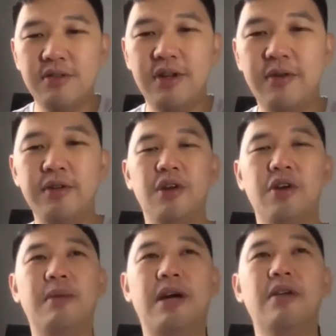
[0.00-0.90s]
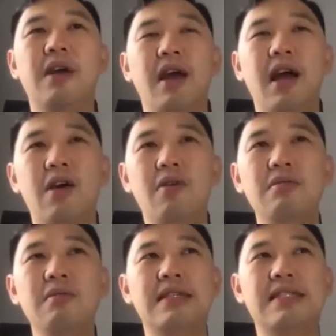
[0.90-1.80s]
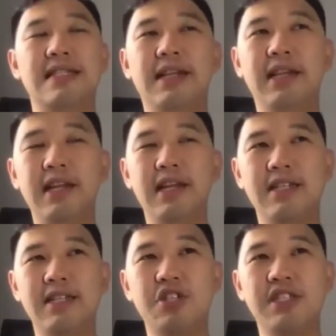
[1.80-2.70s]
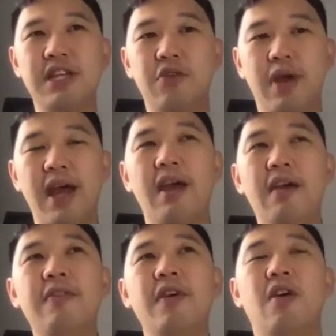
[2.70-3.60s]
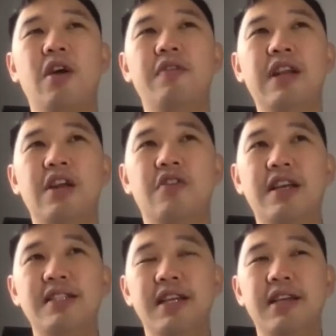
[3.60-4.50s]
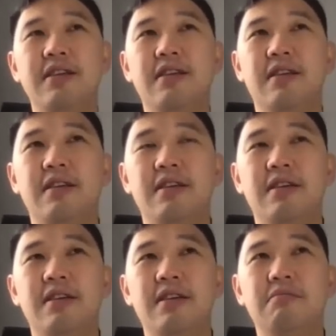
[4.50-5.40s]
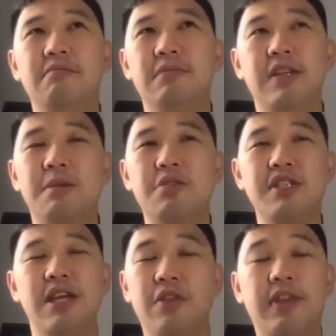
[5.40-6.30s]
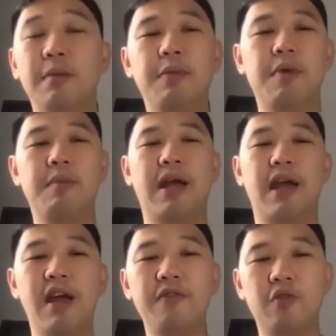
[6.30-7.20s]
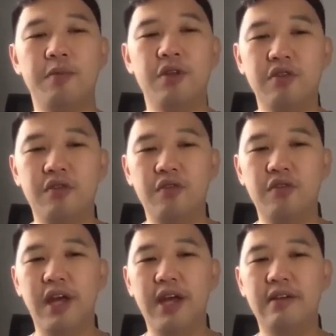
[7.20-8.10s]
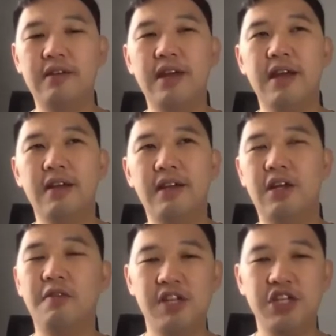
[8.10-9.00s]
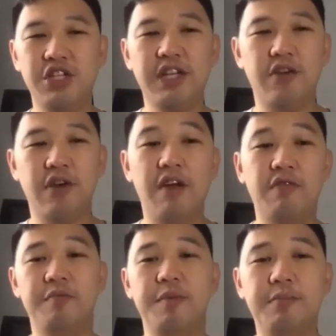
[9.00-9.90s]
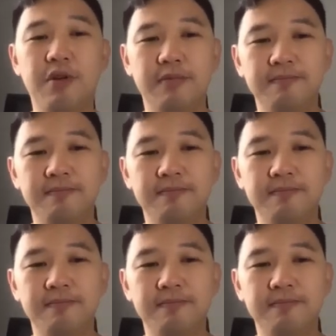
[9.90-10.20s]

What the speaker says: Today we're going to talk about how stating the assumptions that you have, or even addressing the assumptions that you think people might have, could be useful in the conversation that you have with people.